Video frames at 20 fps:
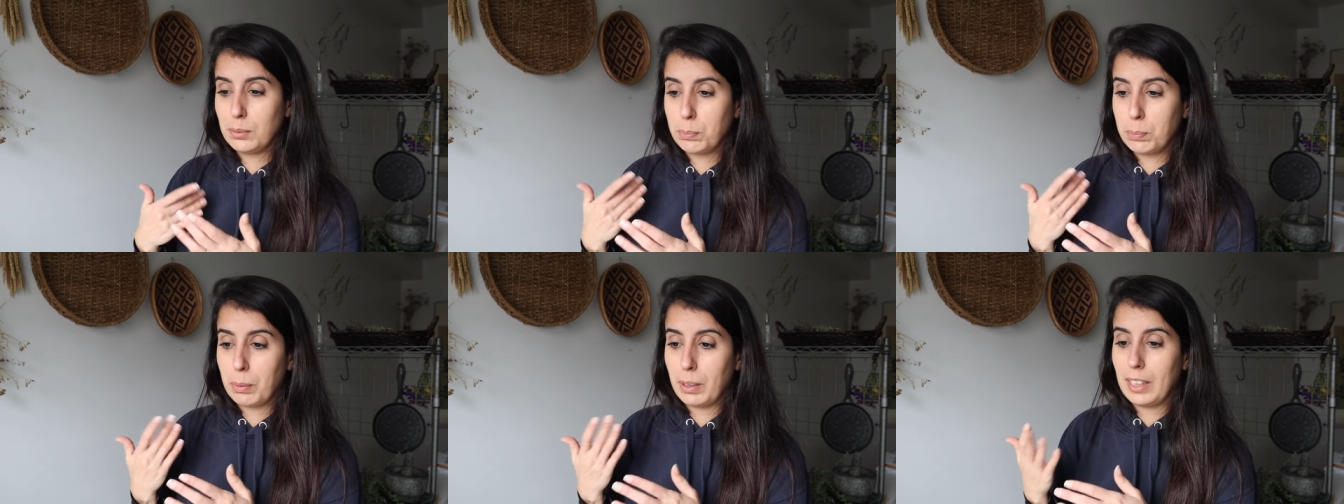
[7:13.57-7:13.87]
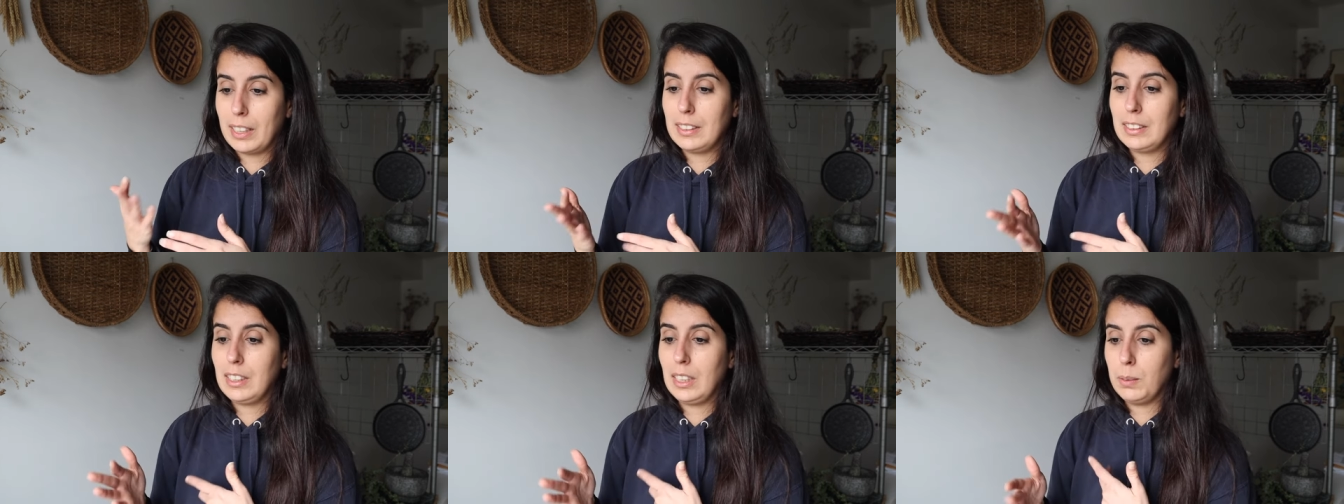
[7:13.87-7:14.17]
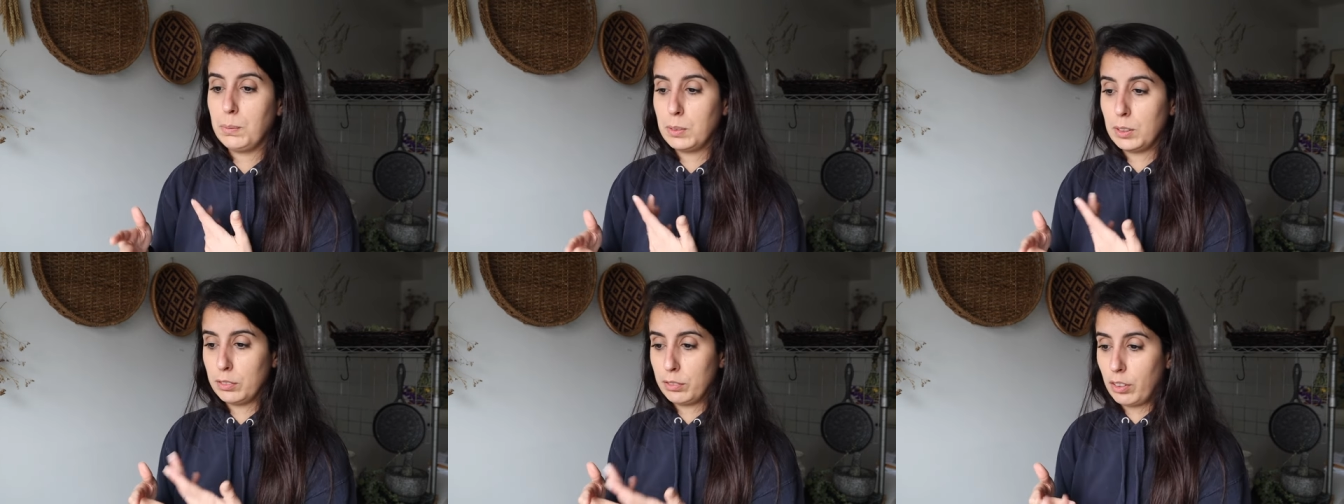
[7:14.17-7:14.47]
plan
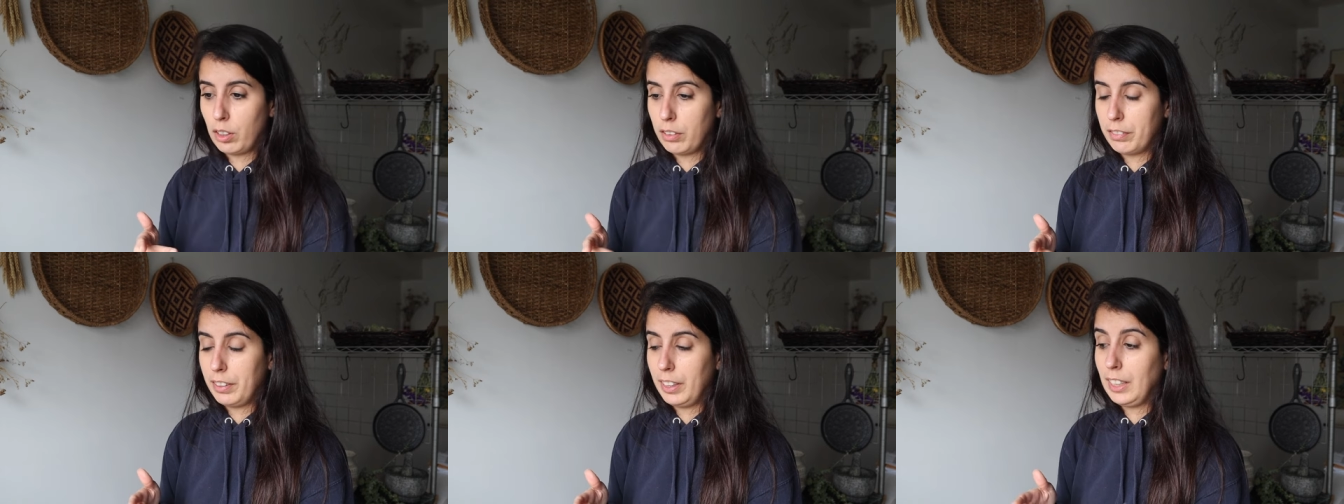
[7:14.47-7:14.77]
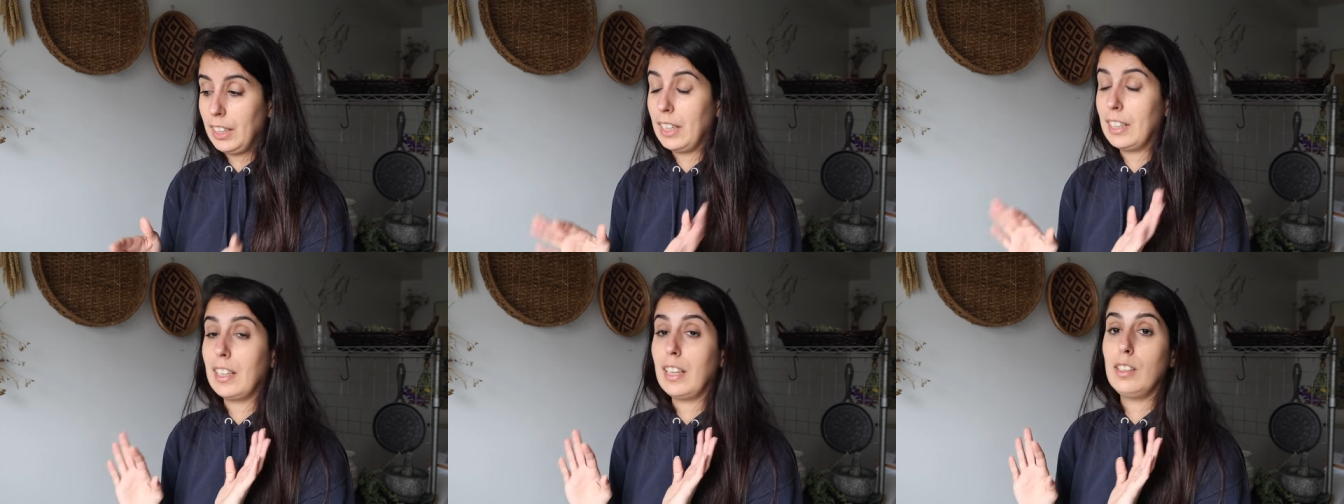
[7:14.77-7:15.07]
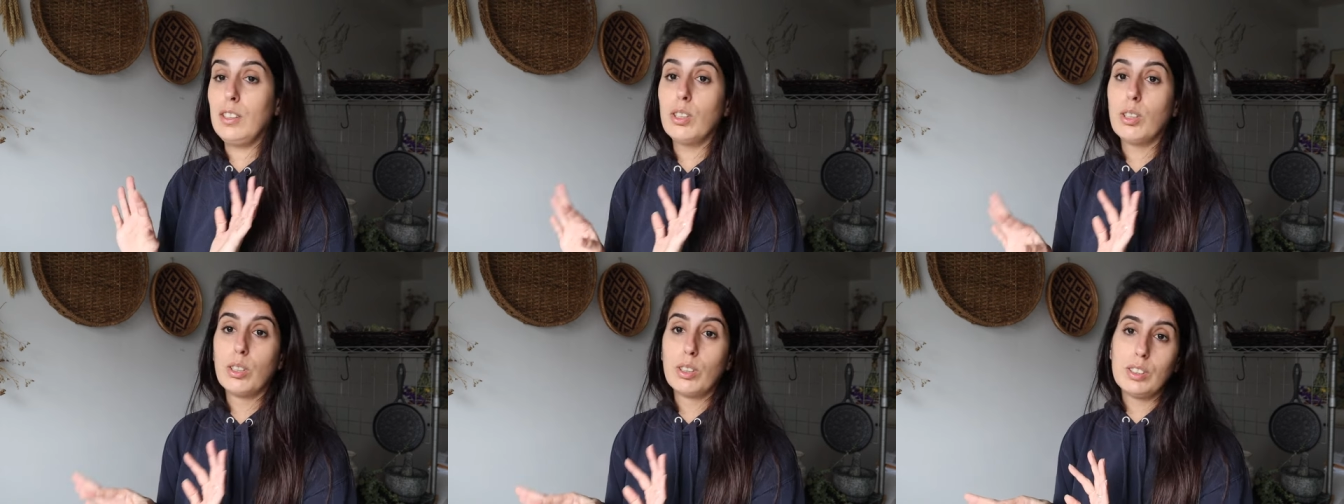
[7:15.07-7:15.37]
keeps evolving and i
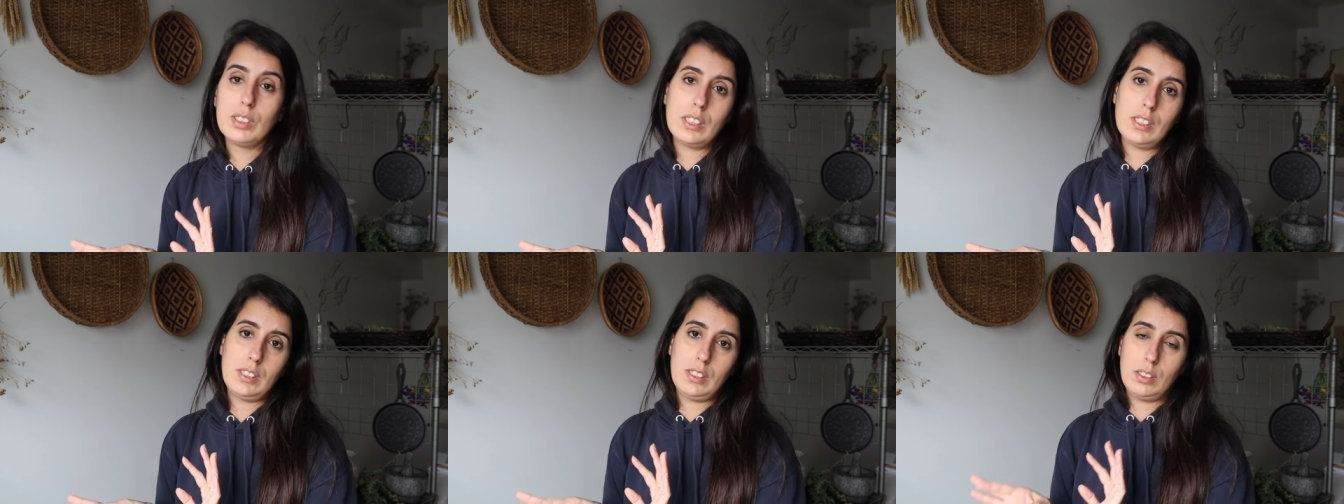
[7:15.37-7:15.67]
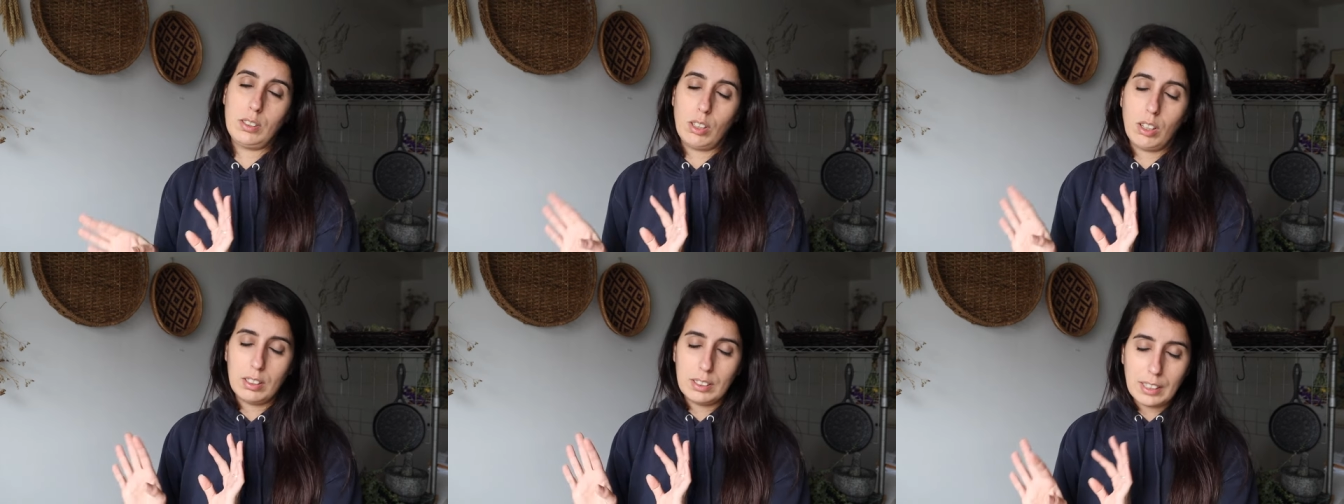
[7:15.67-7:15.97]
know that's